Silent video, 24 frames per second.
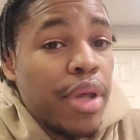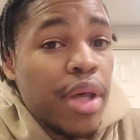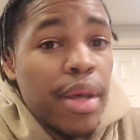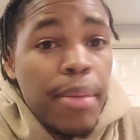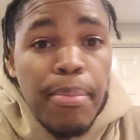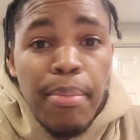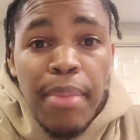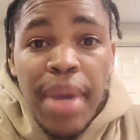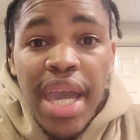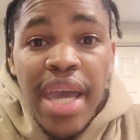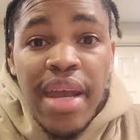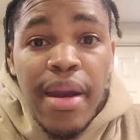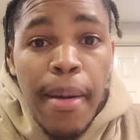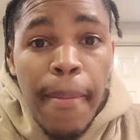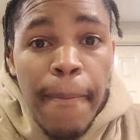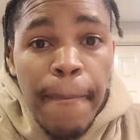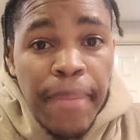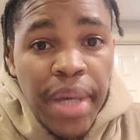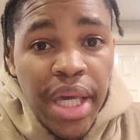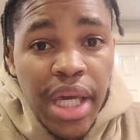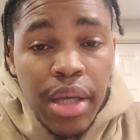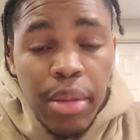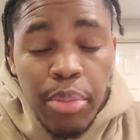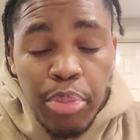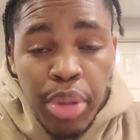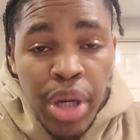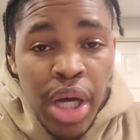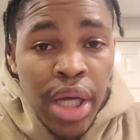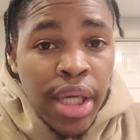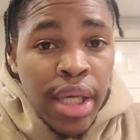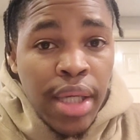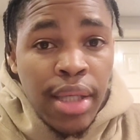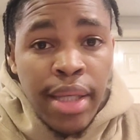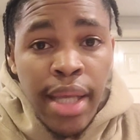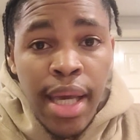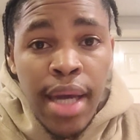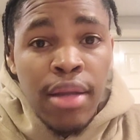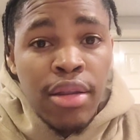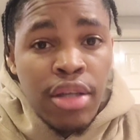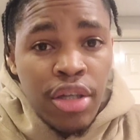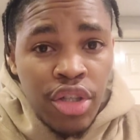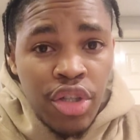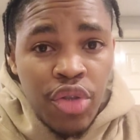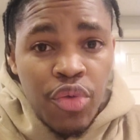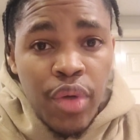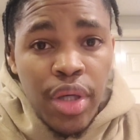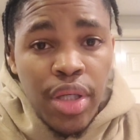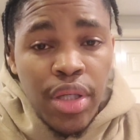Made a big bucket down the
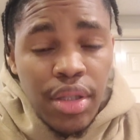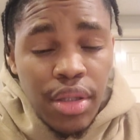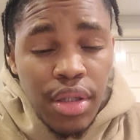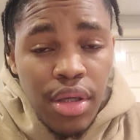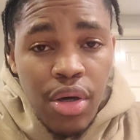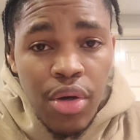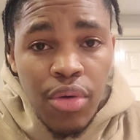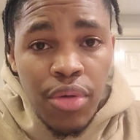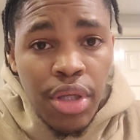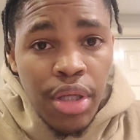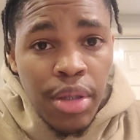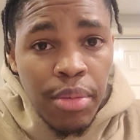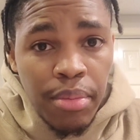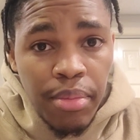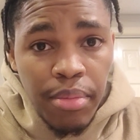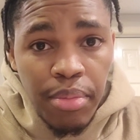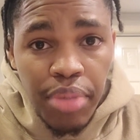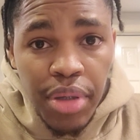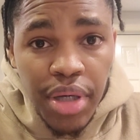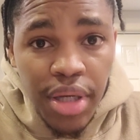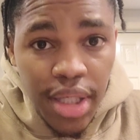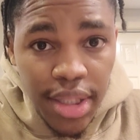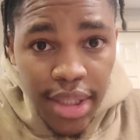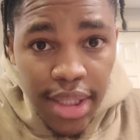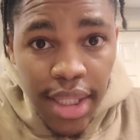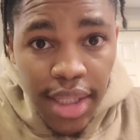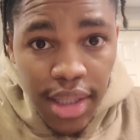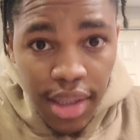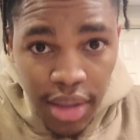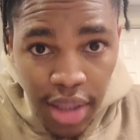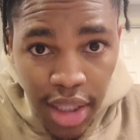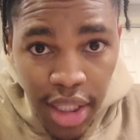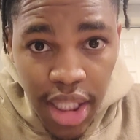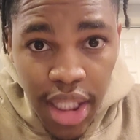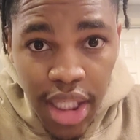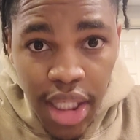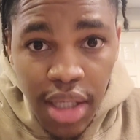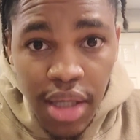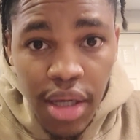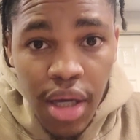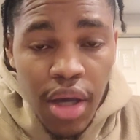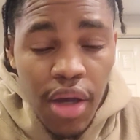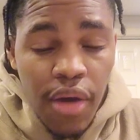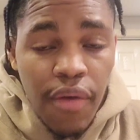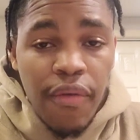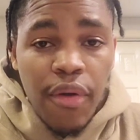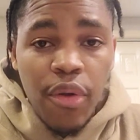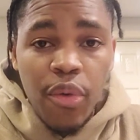stretch, though, to put us in the lead
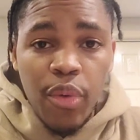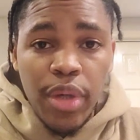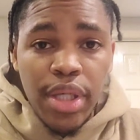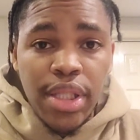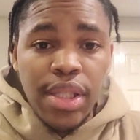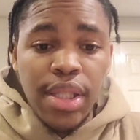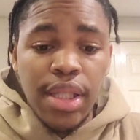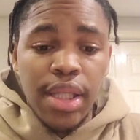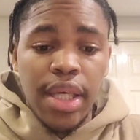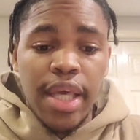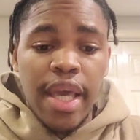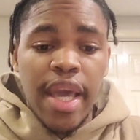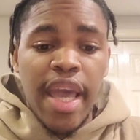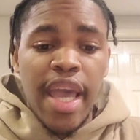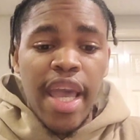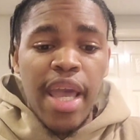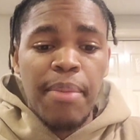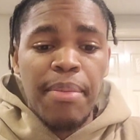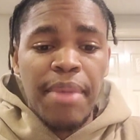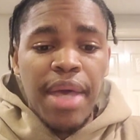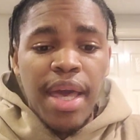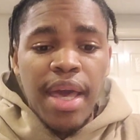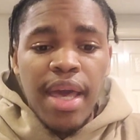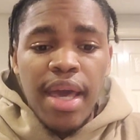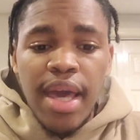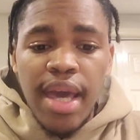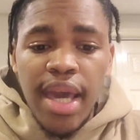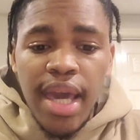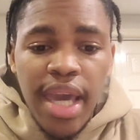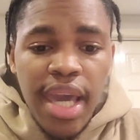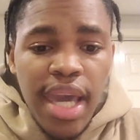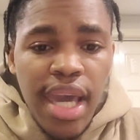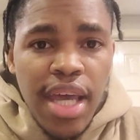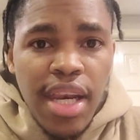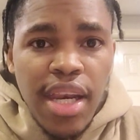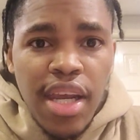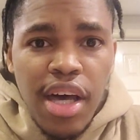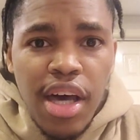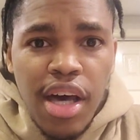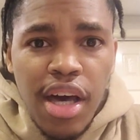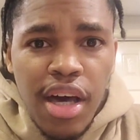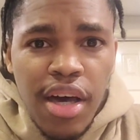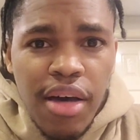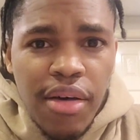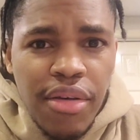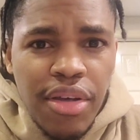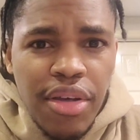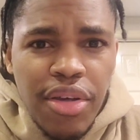for the rest of the game. And,
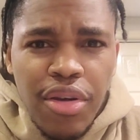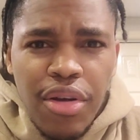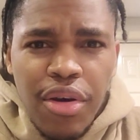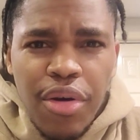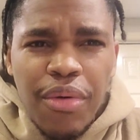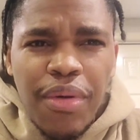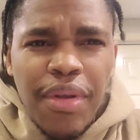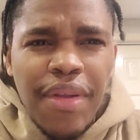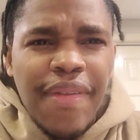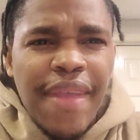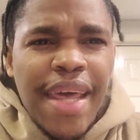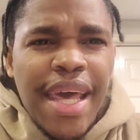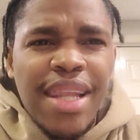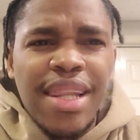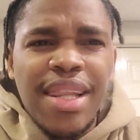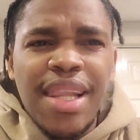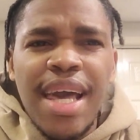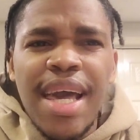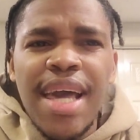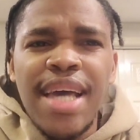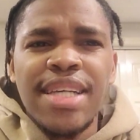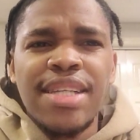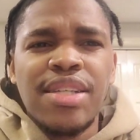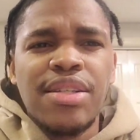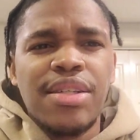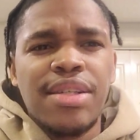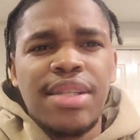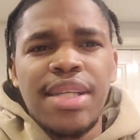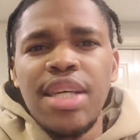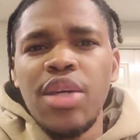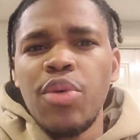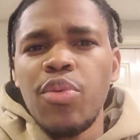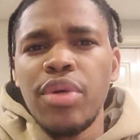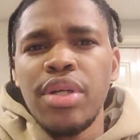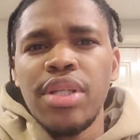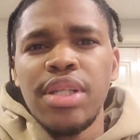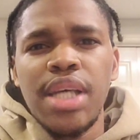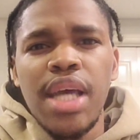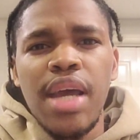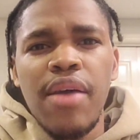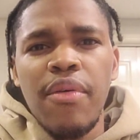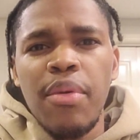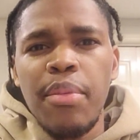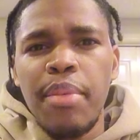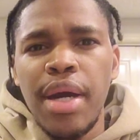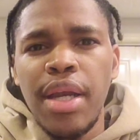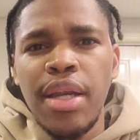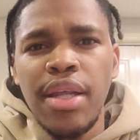that last sequence,
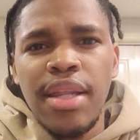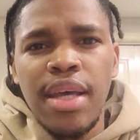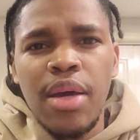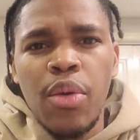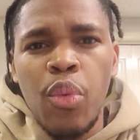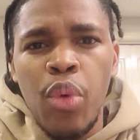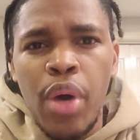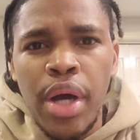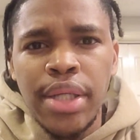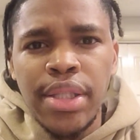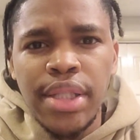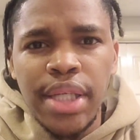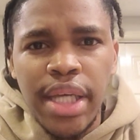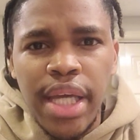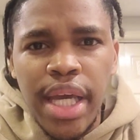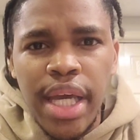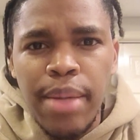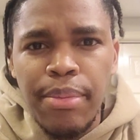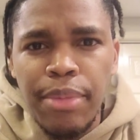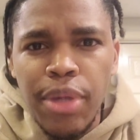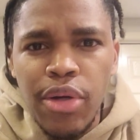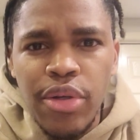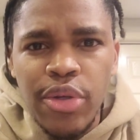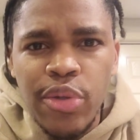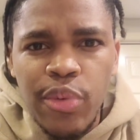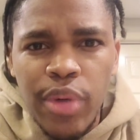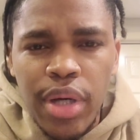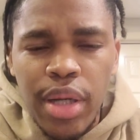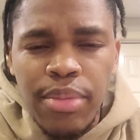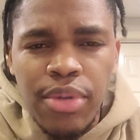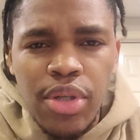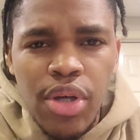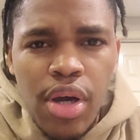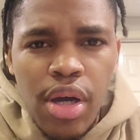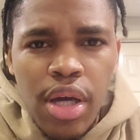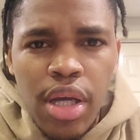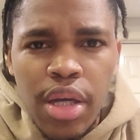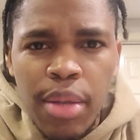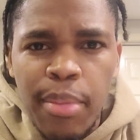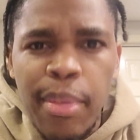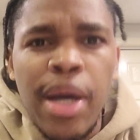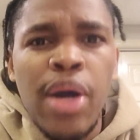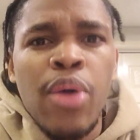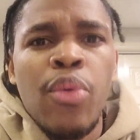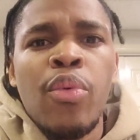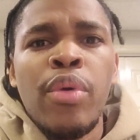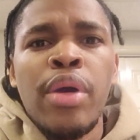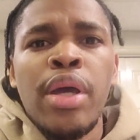everybody that watched the game knows what I'm talking
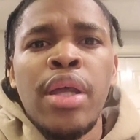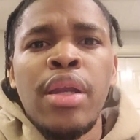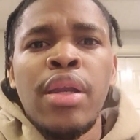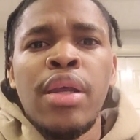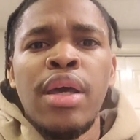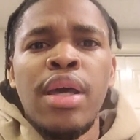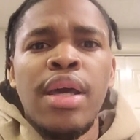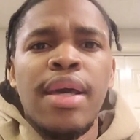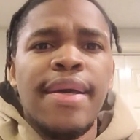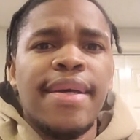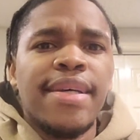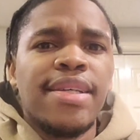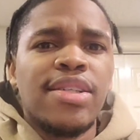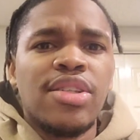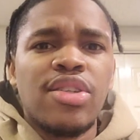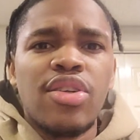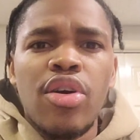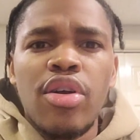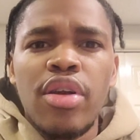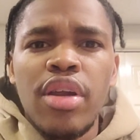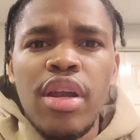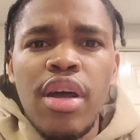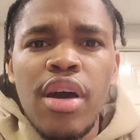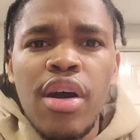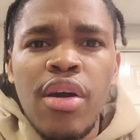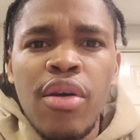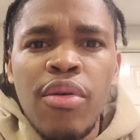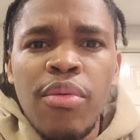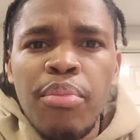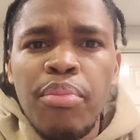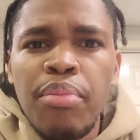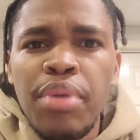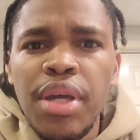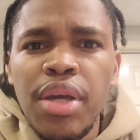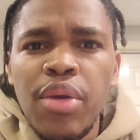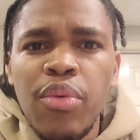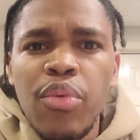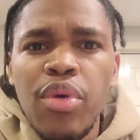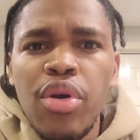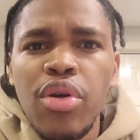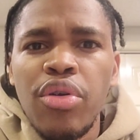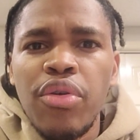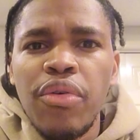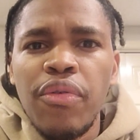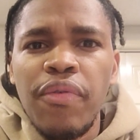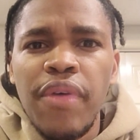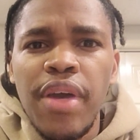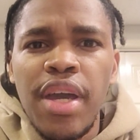about. When started out, pick and roll
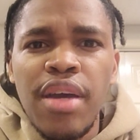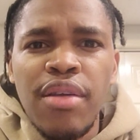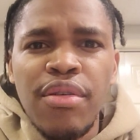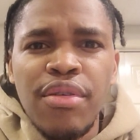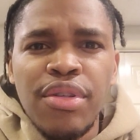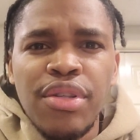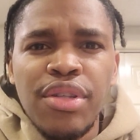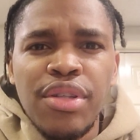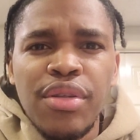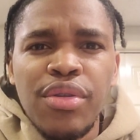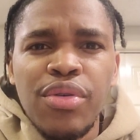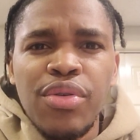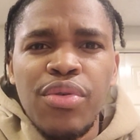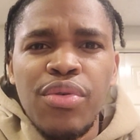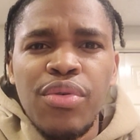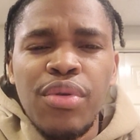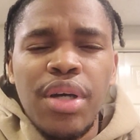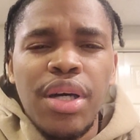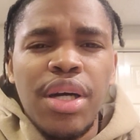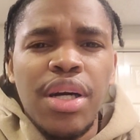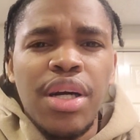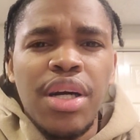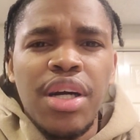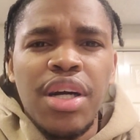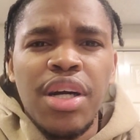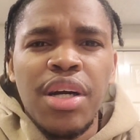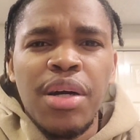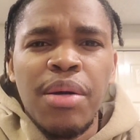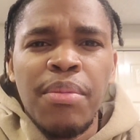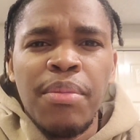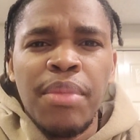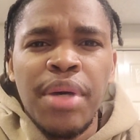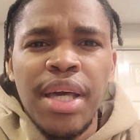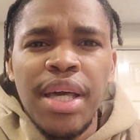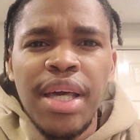to Vandersloot.